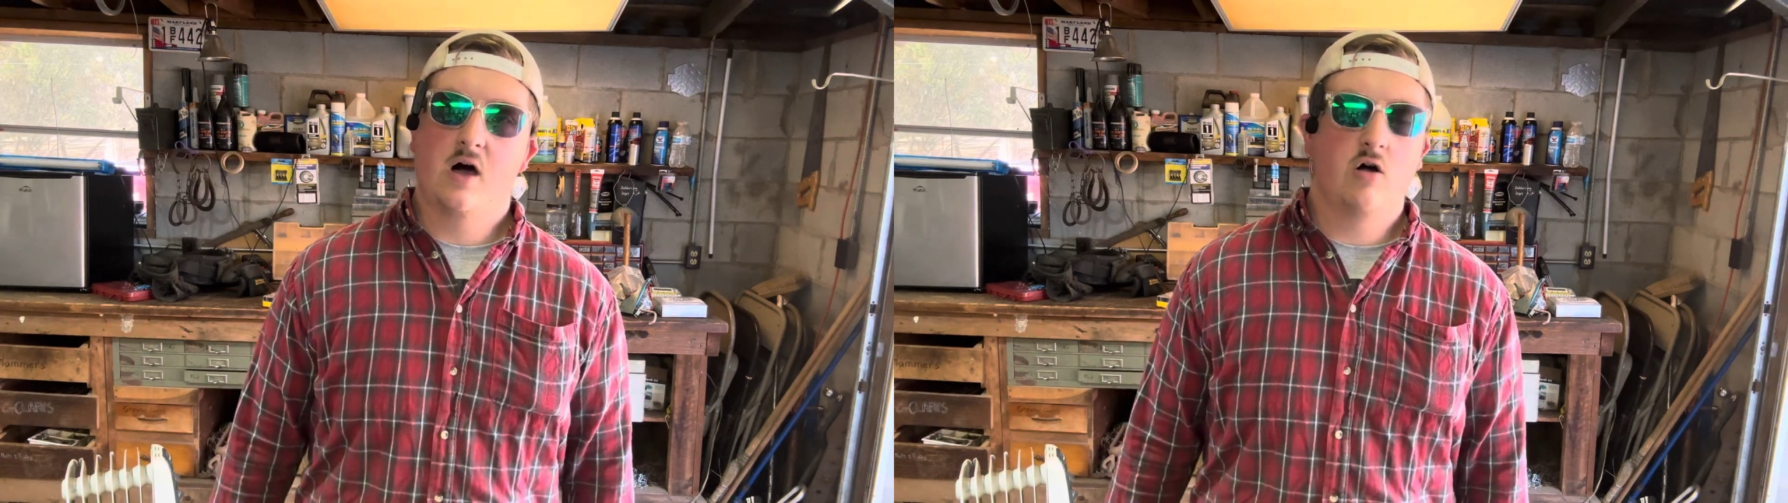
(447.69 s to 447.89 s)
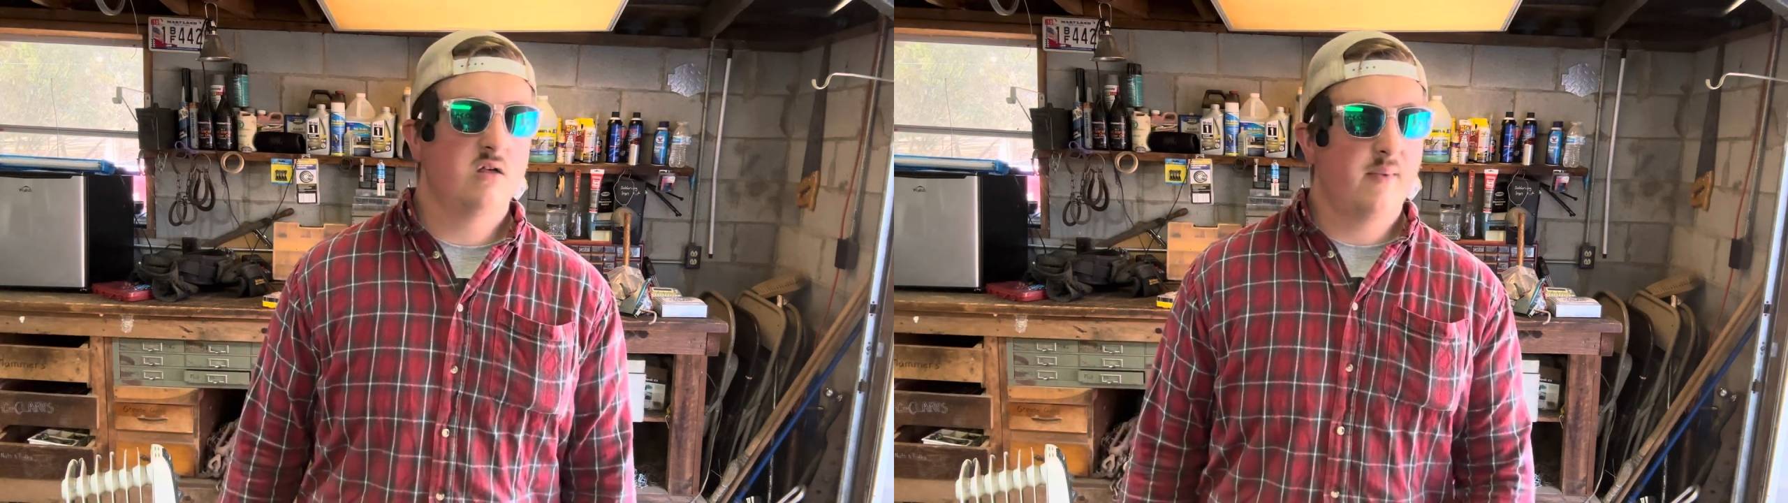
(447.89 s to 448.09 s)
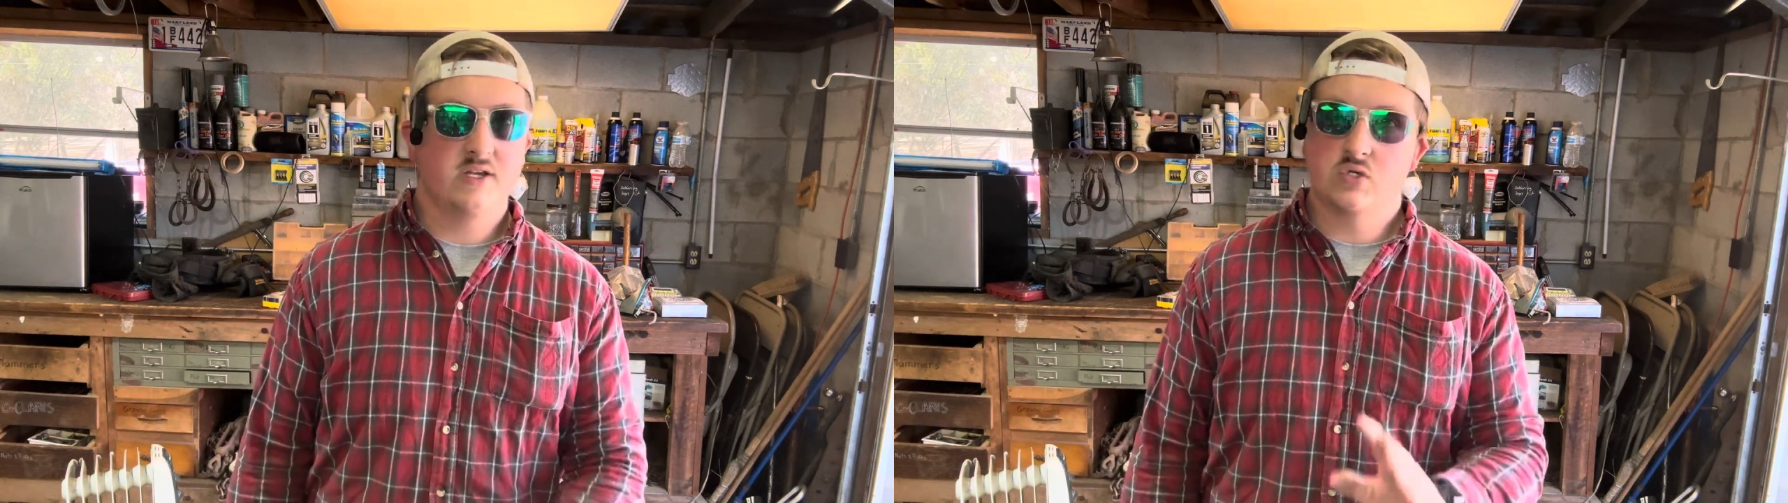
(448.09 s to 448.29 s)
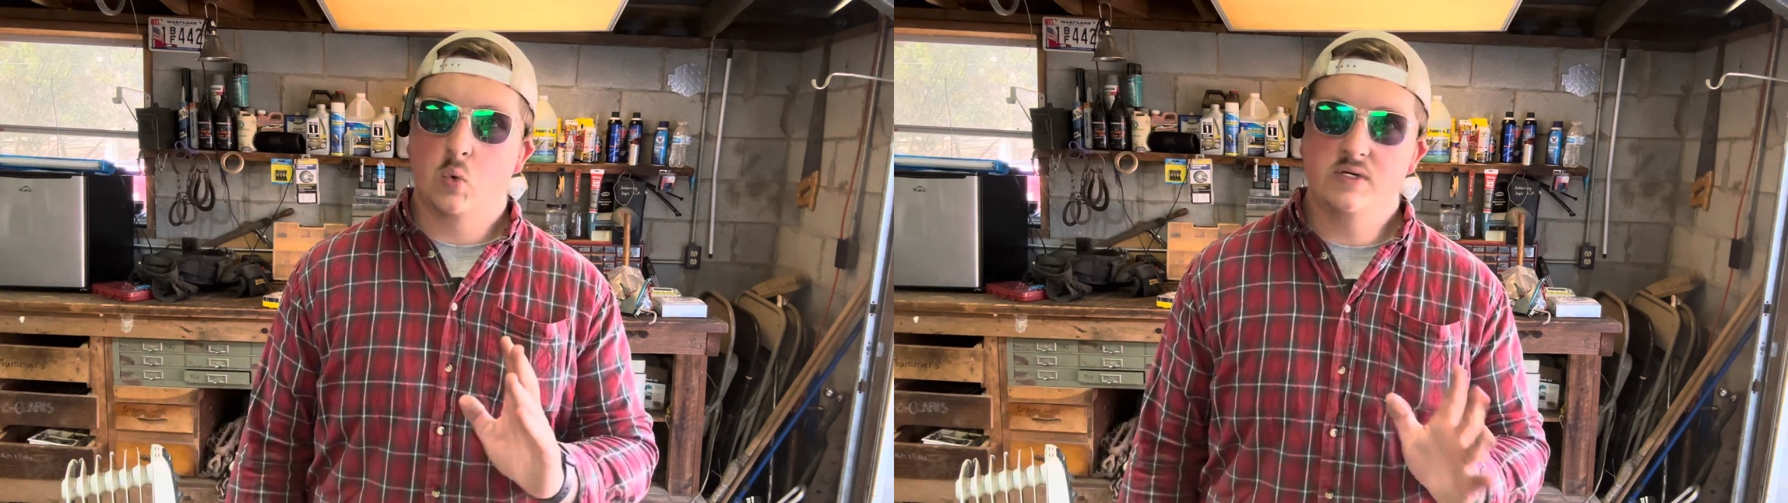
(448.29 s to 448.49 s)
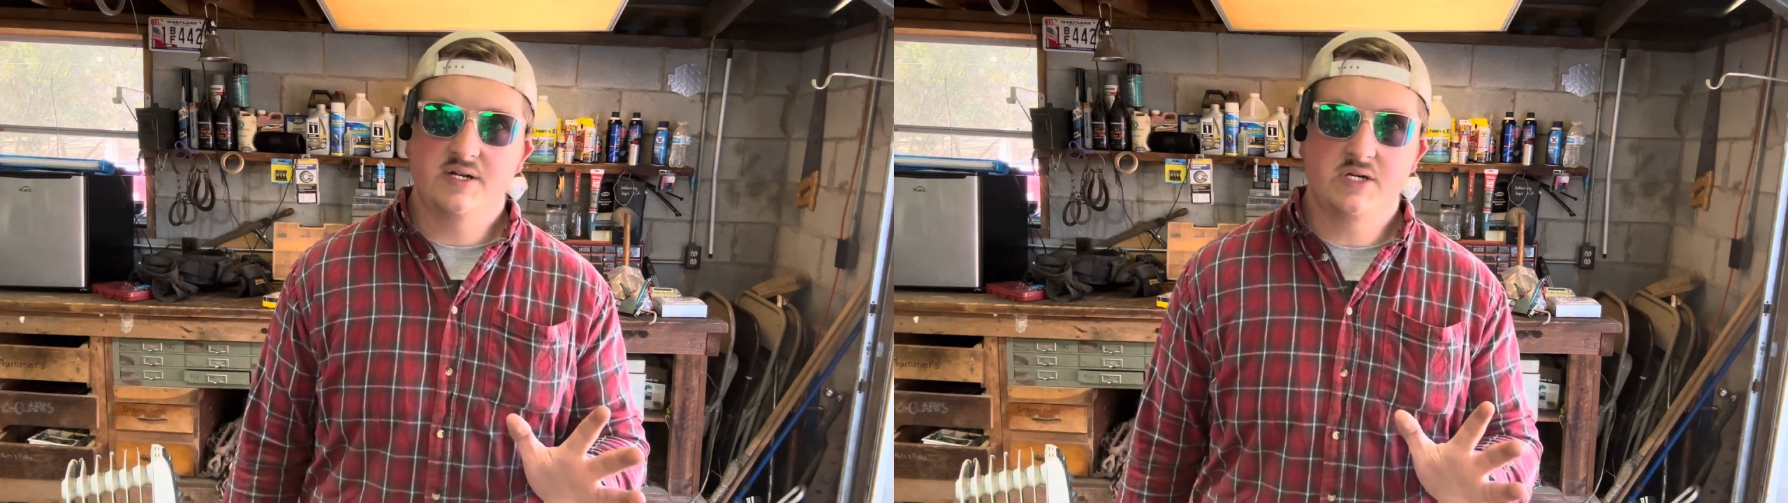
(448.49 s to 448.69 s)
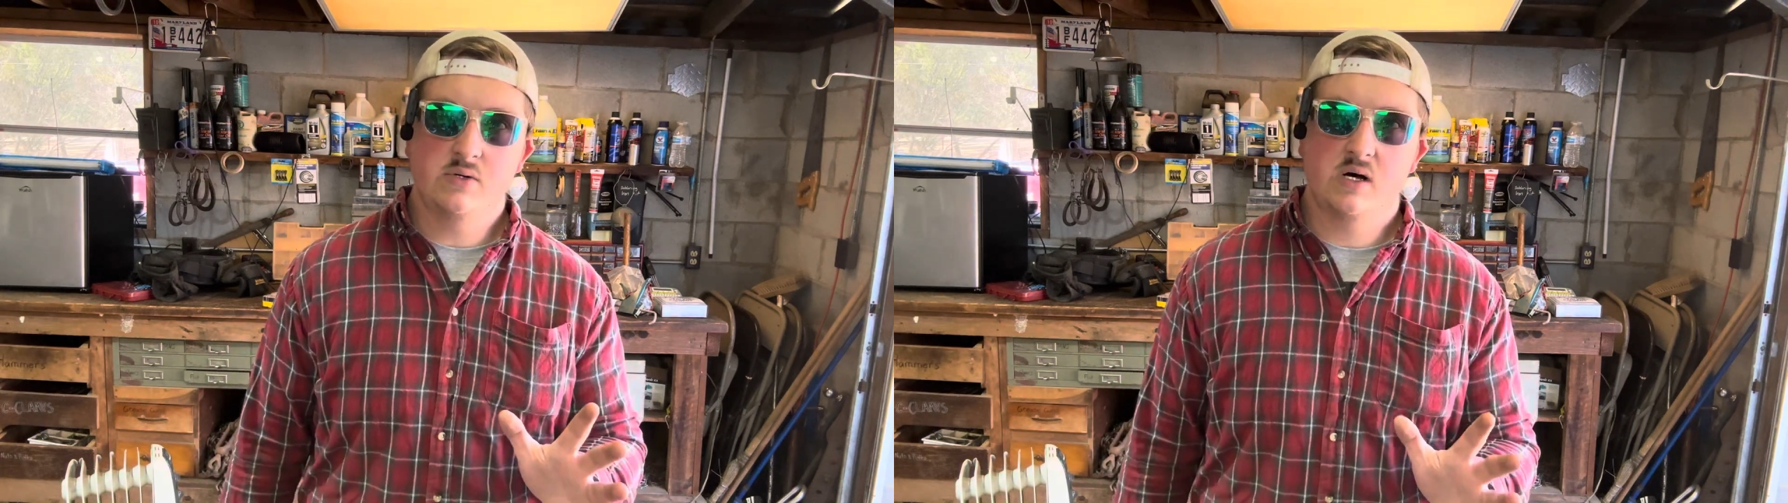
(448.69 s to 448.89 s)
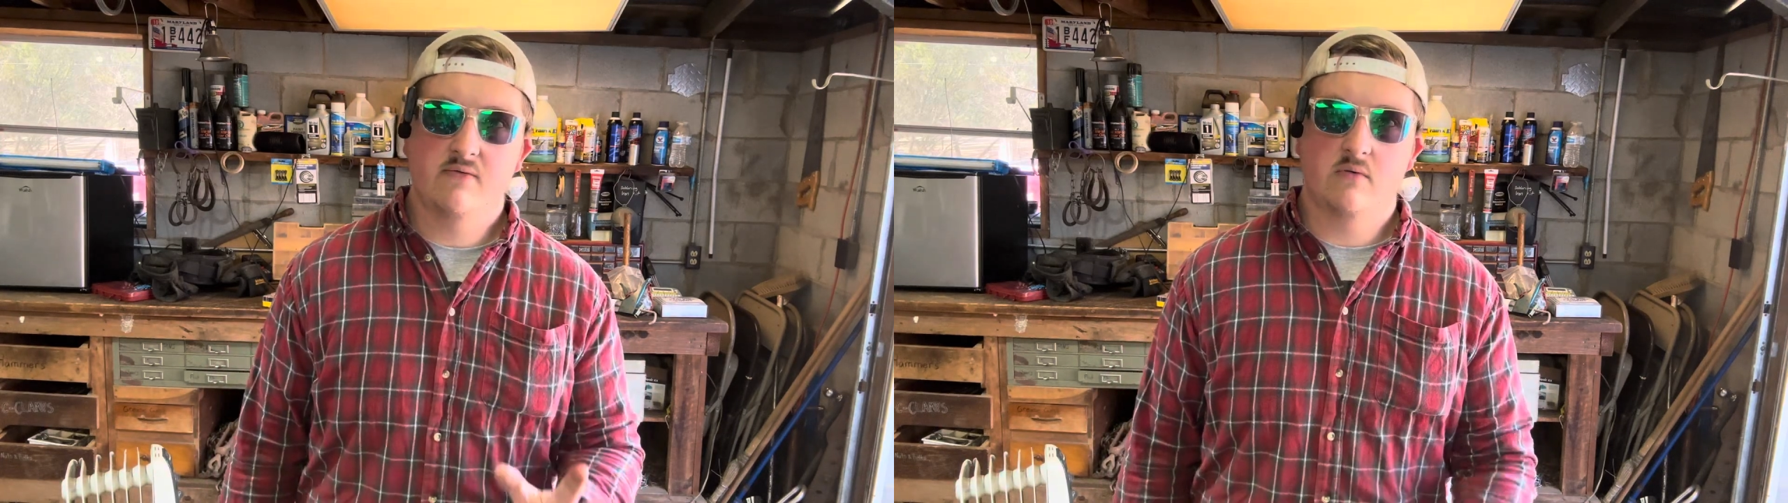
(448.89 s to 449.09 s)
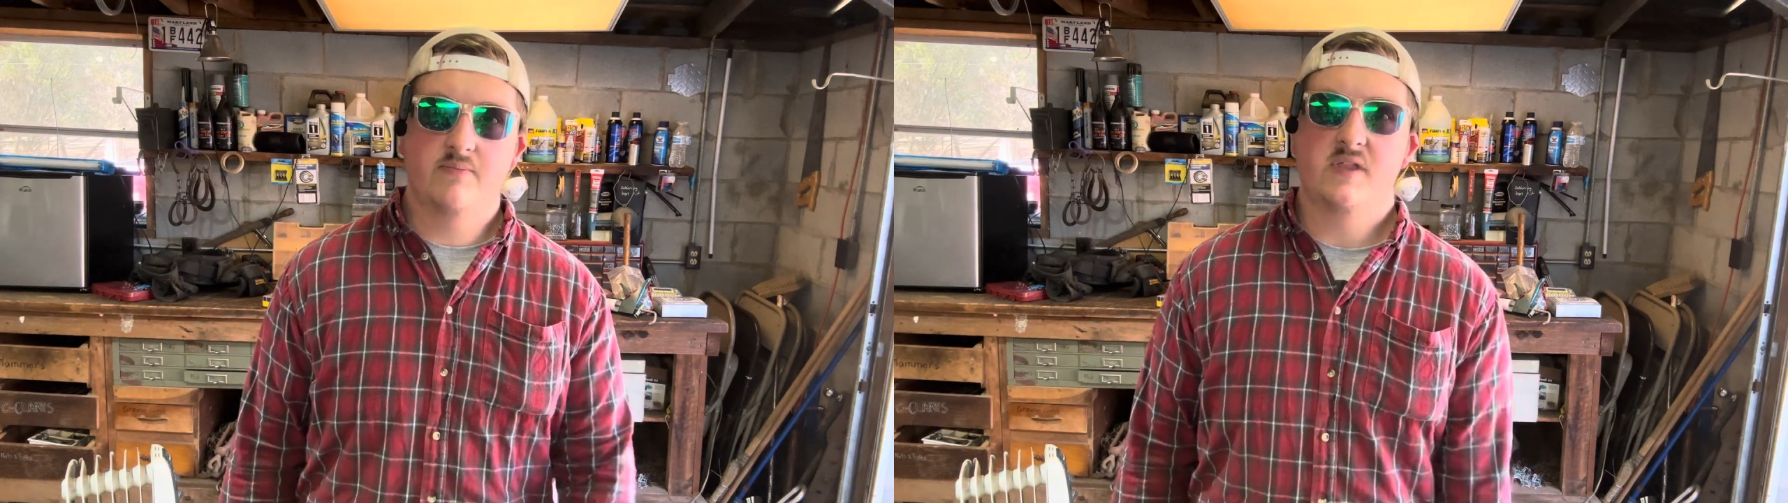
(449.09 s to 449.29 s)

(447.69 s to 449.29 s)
only made 22 of them.